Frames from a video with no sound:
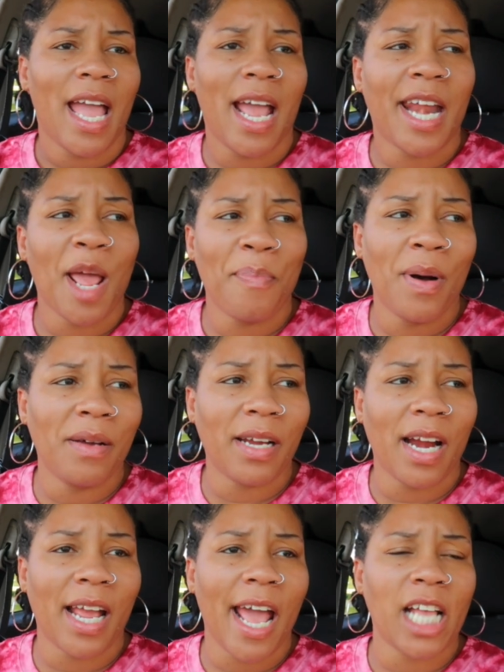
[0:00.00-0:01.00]
and they pumped
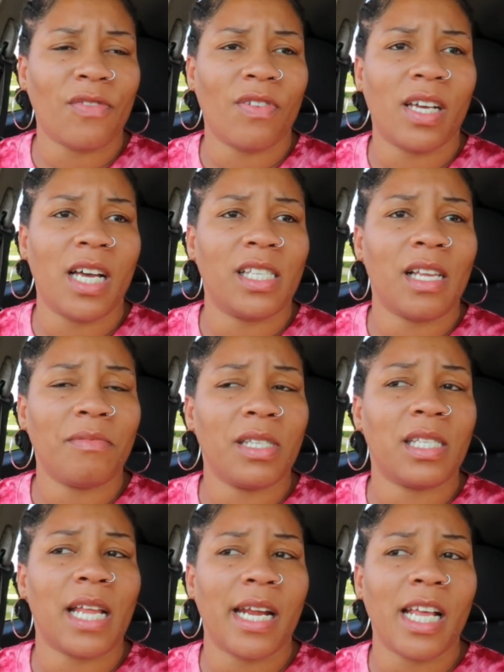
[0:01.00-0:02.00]
our gas for us. I'm
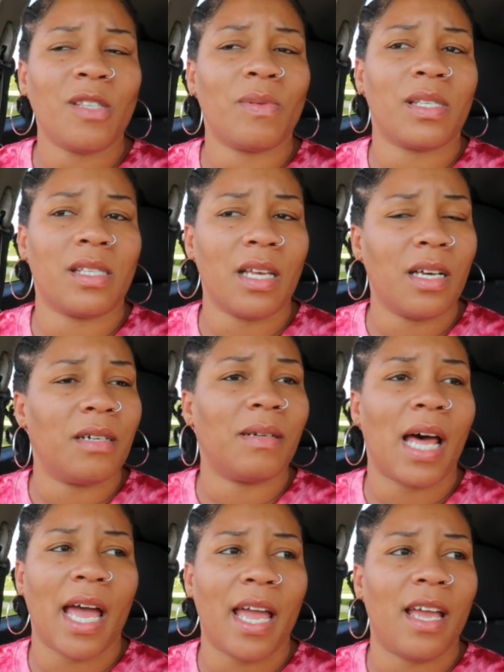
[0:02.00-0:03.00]
just like, that's what's up.
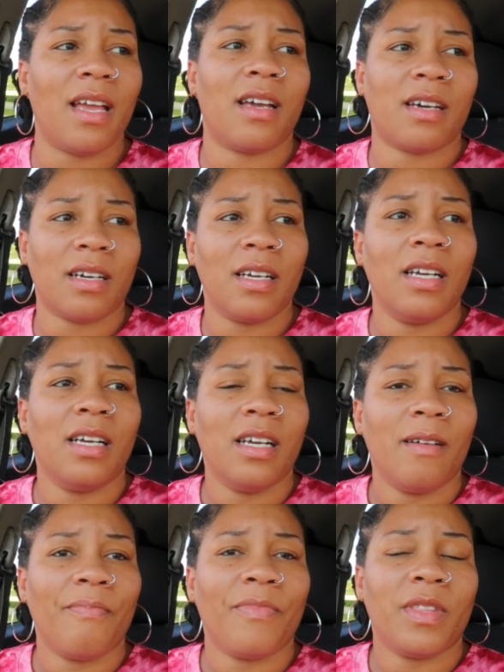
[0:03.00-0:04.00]
Like,
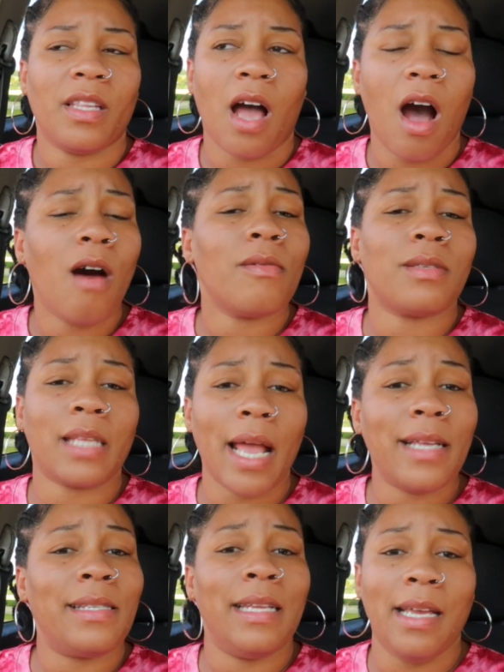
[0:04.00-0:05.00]
all
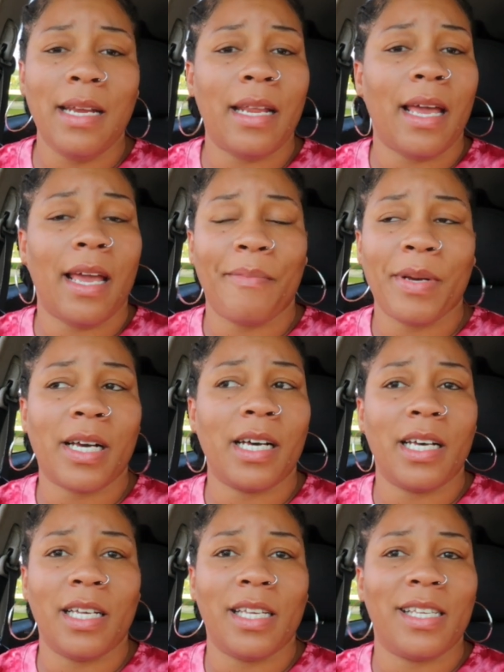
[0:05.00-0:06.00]
states need that,
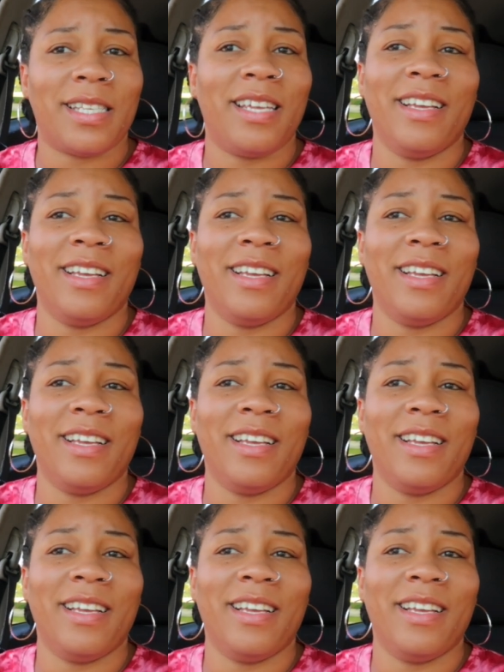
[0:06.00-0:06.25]
because